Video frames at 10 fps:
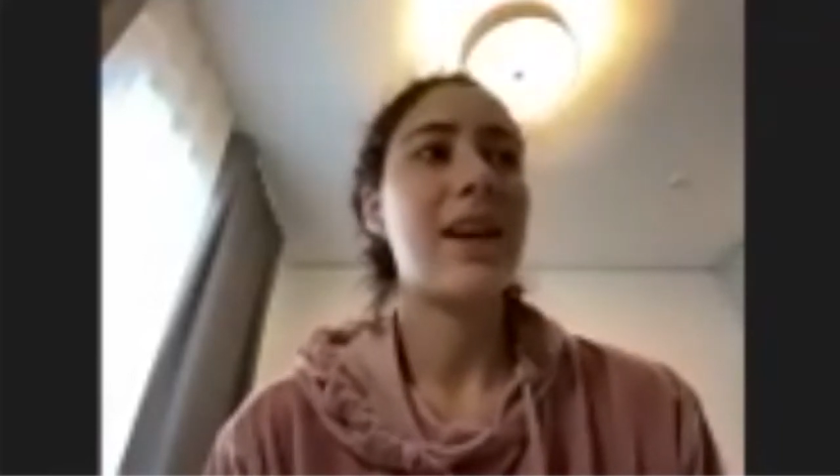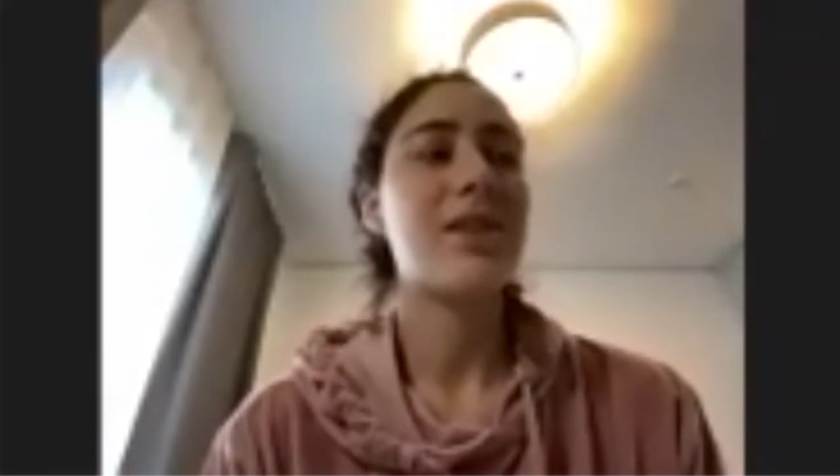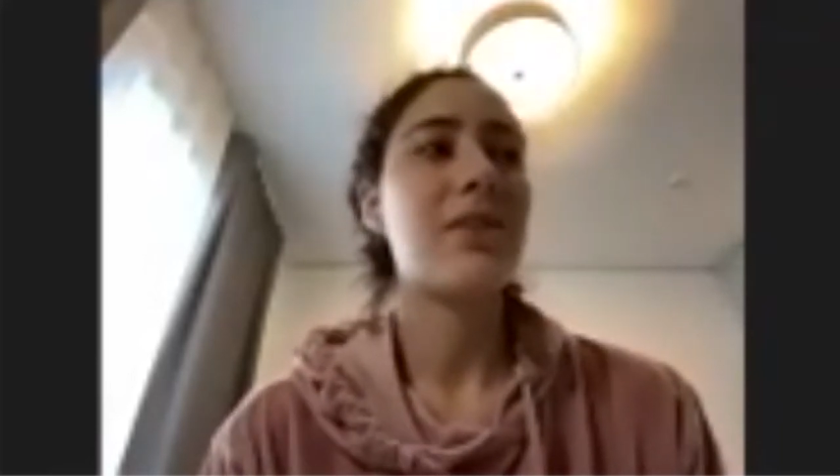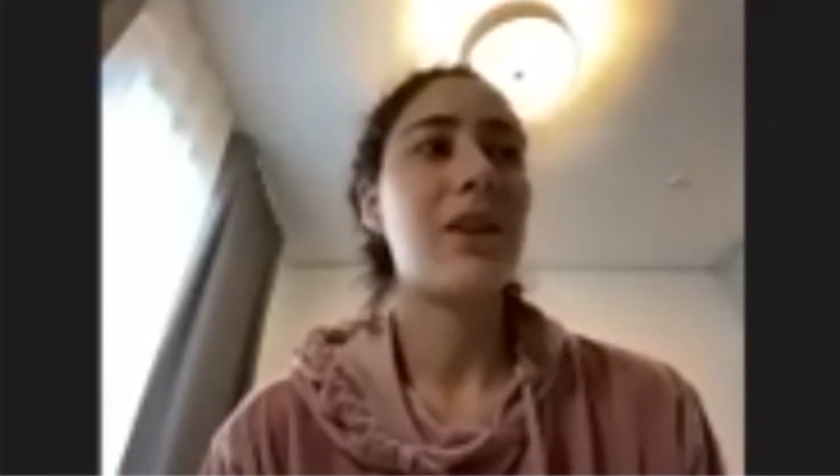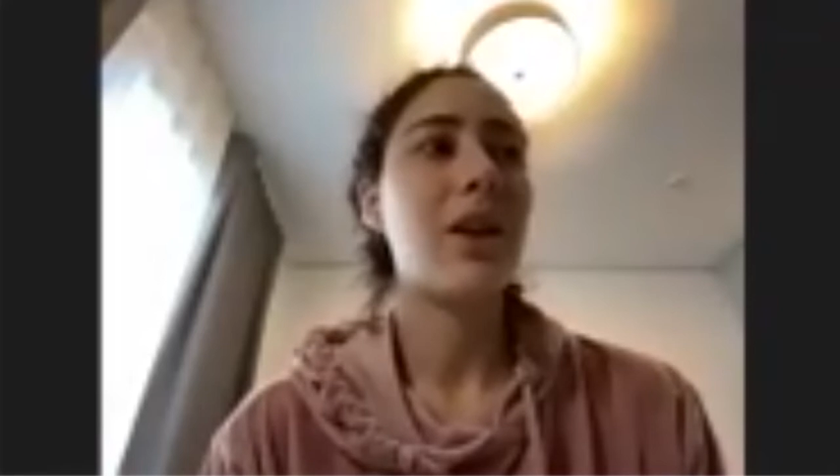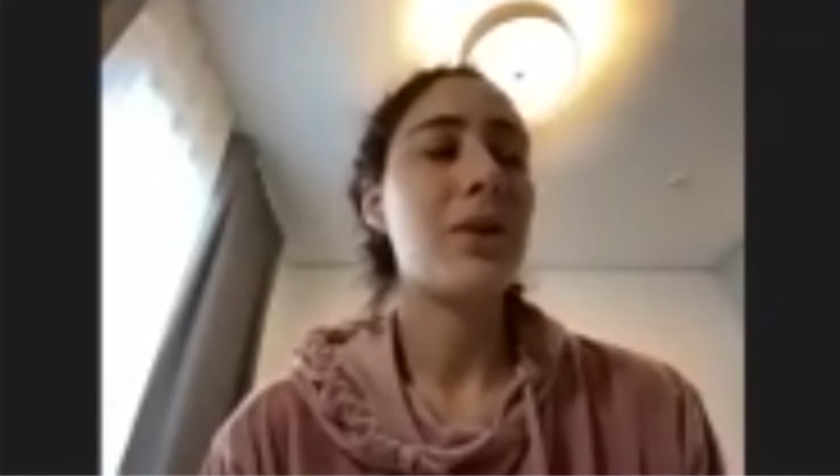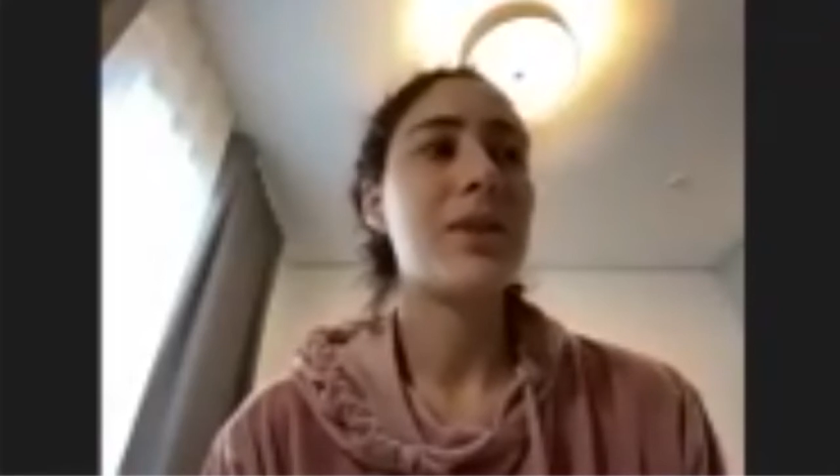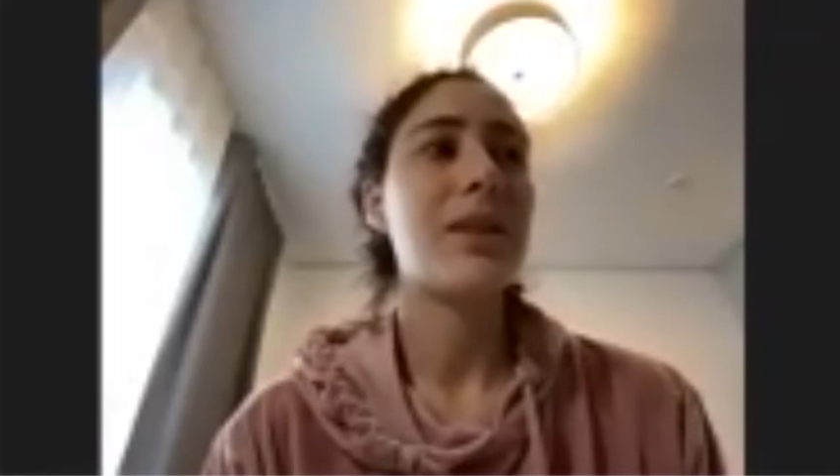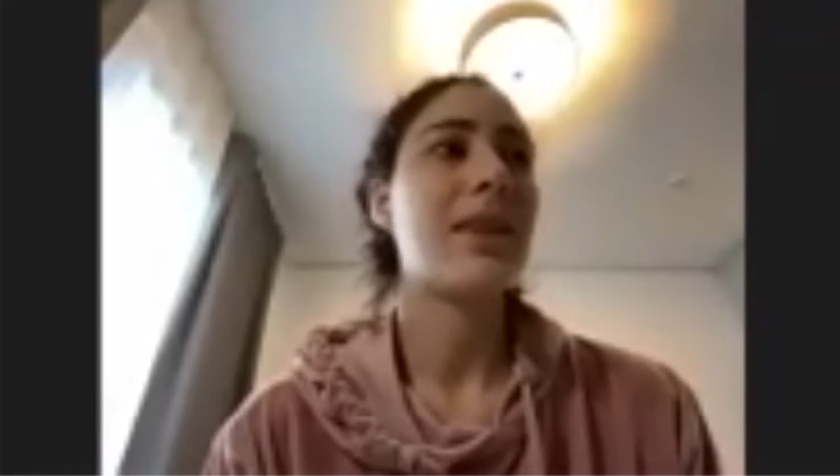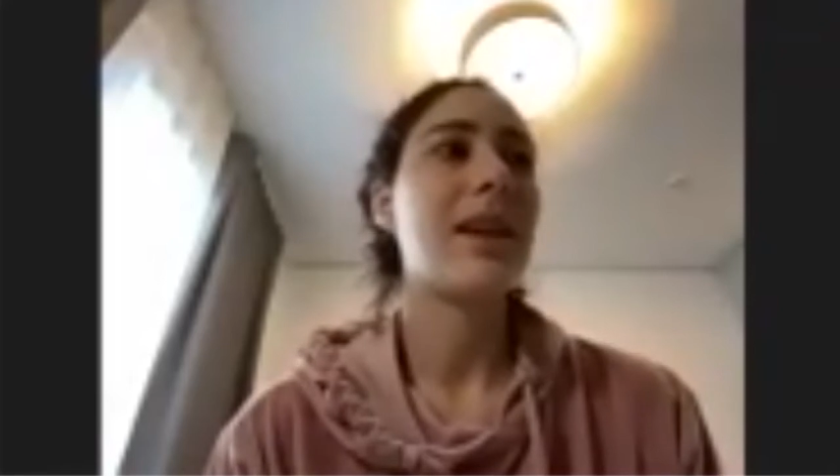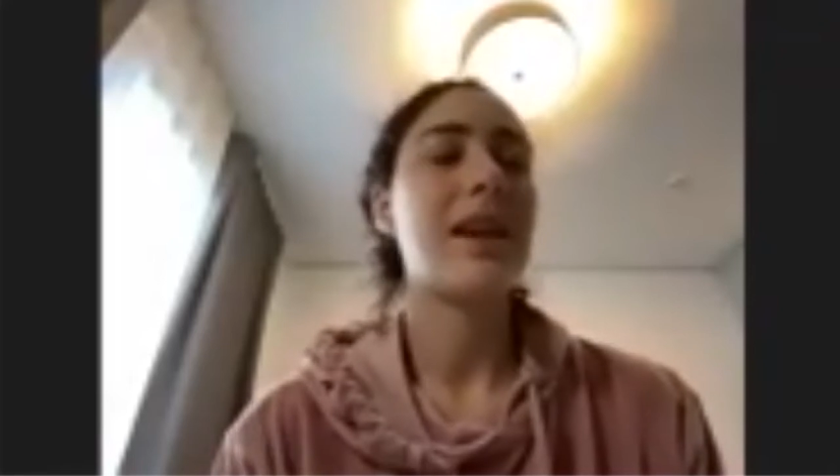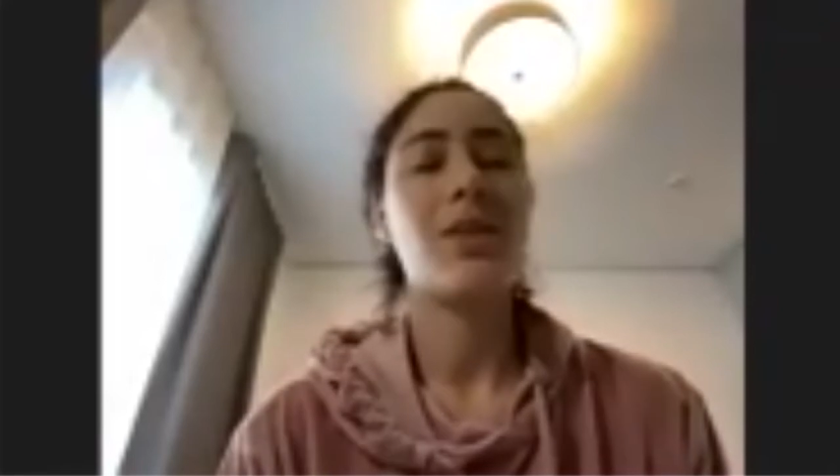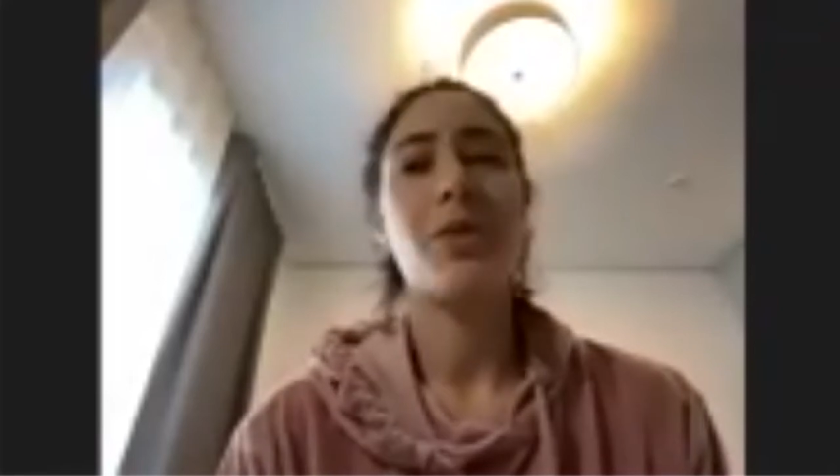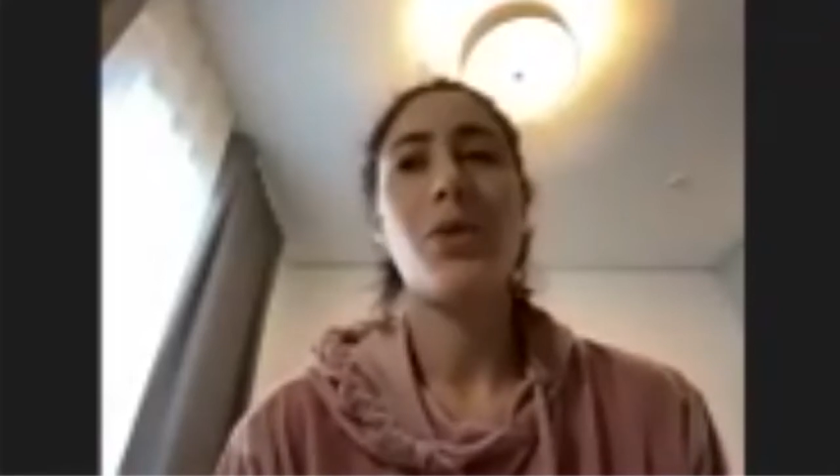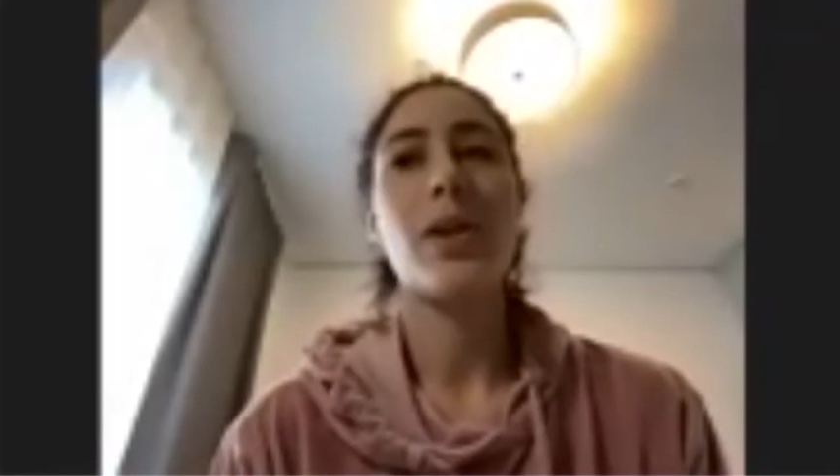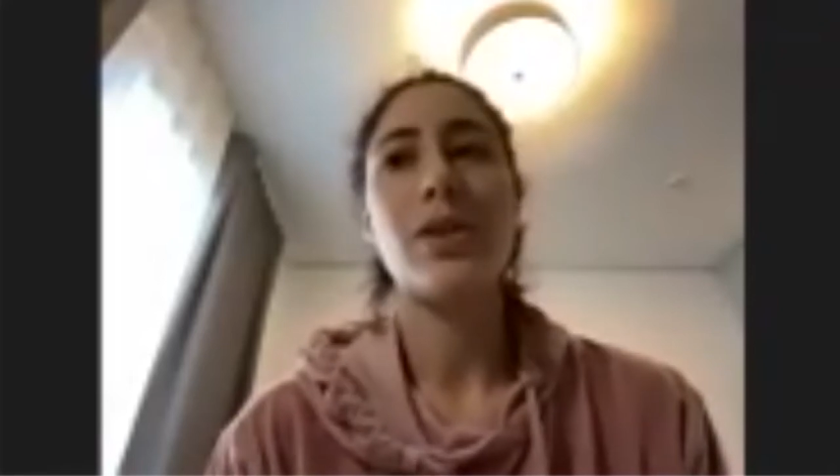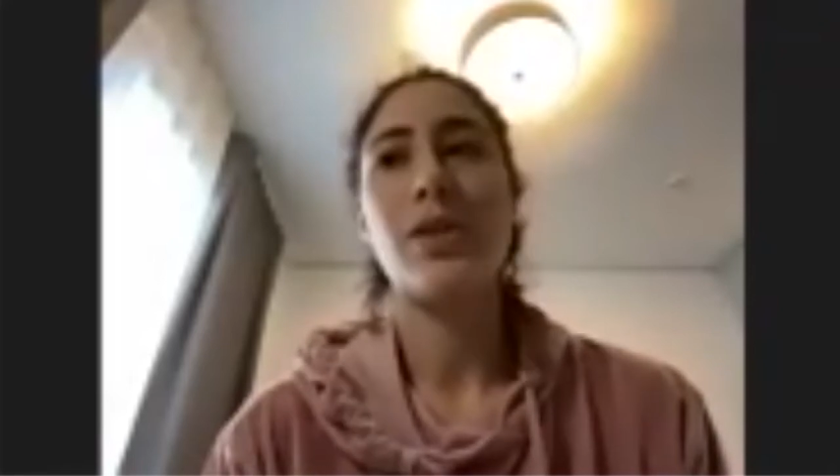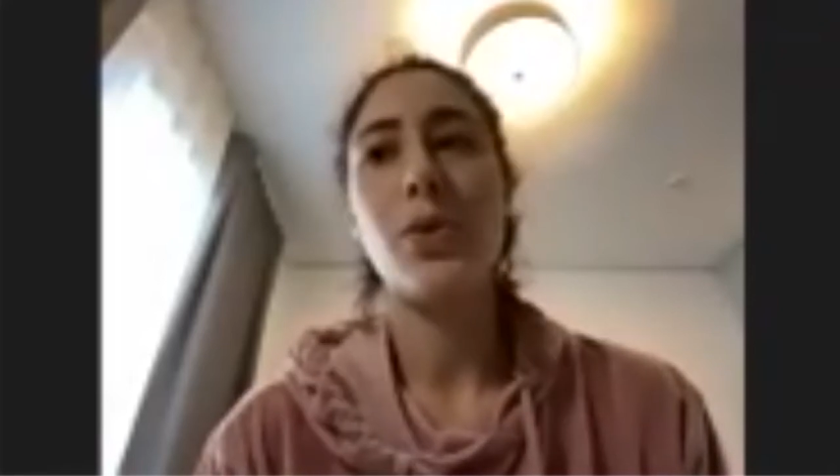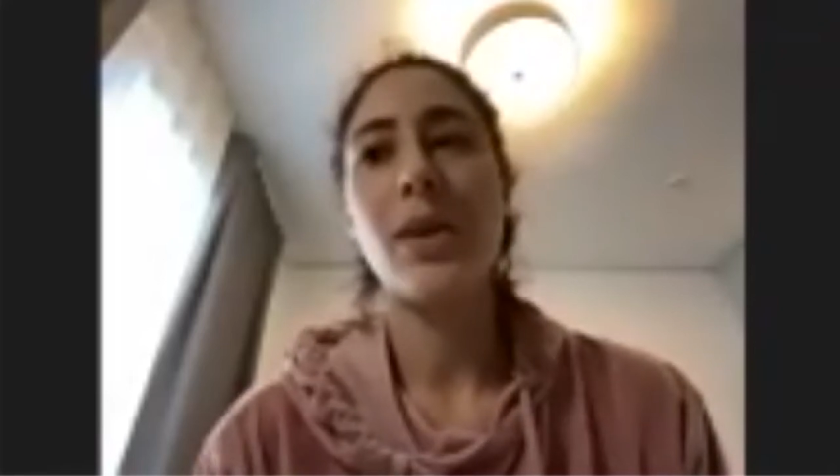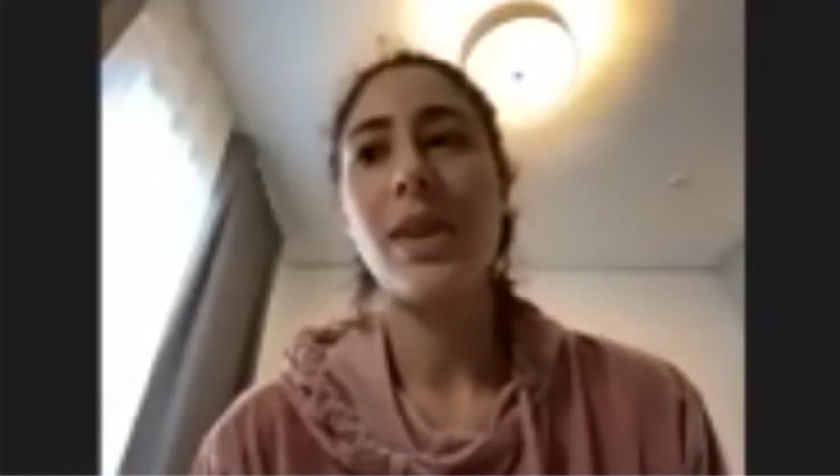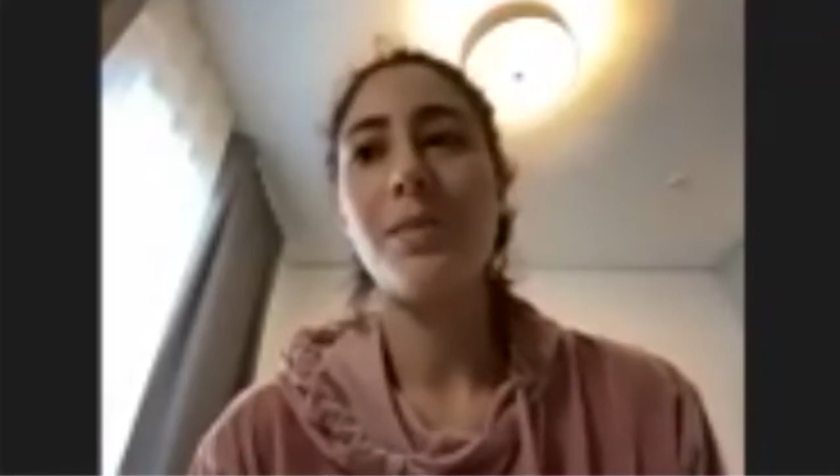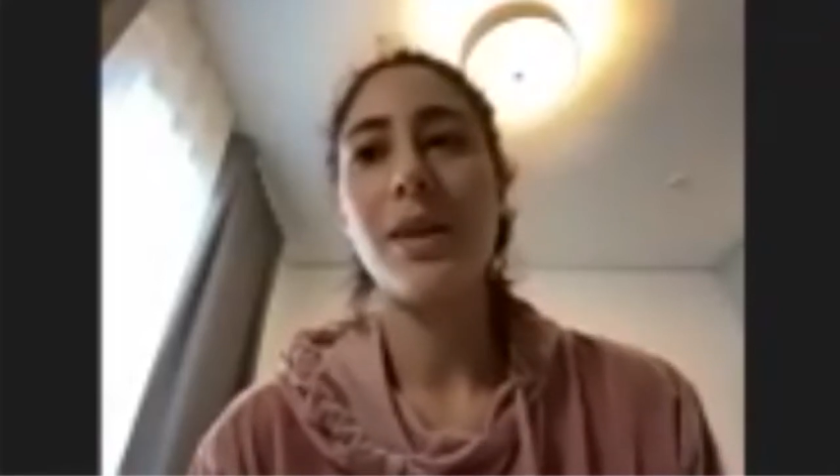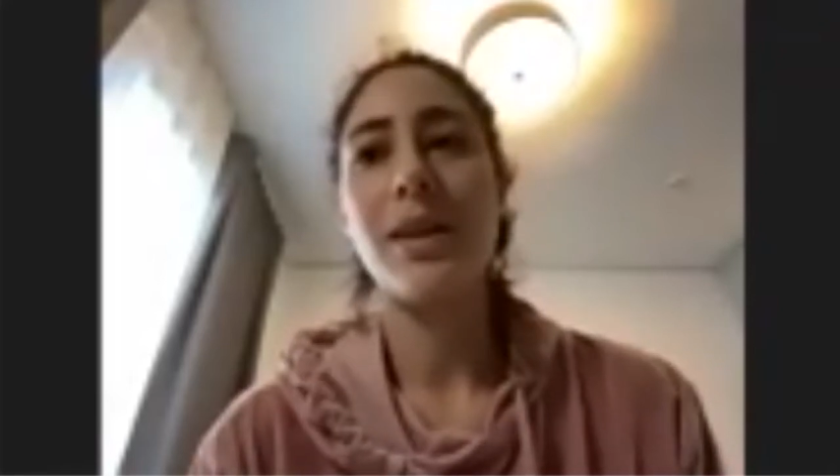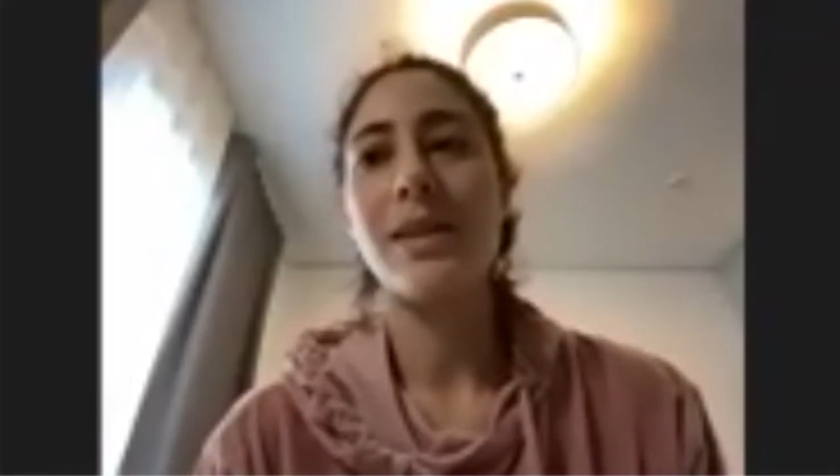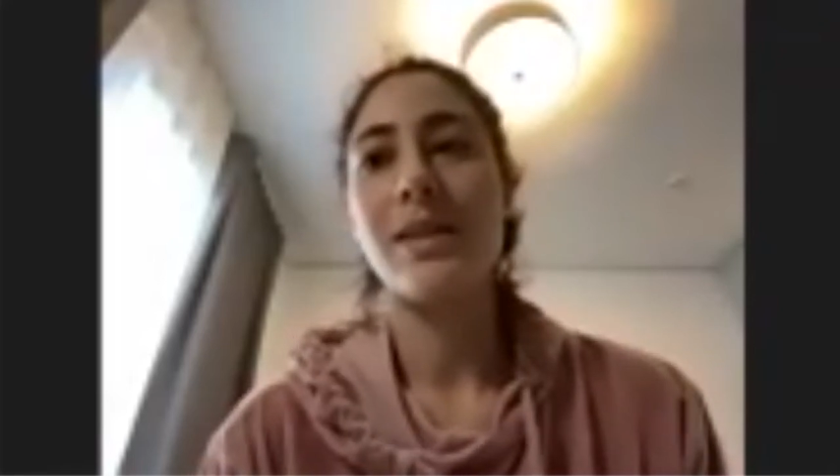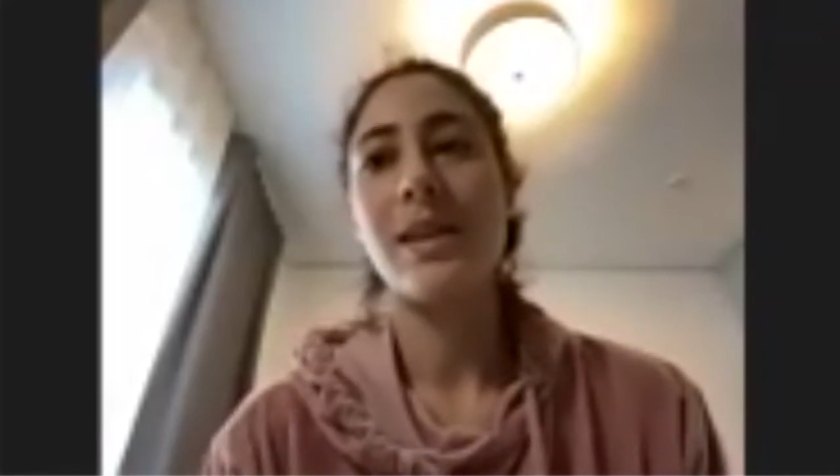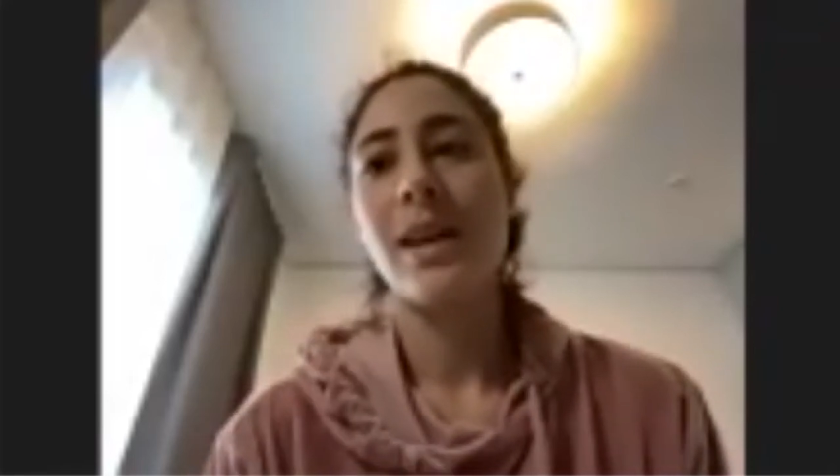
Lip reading: of clothes and then I don't know what to do with them because,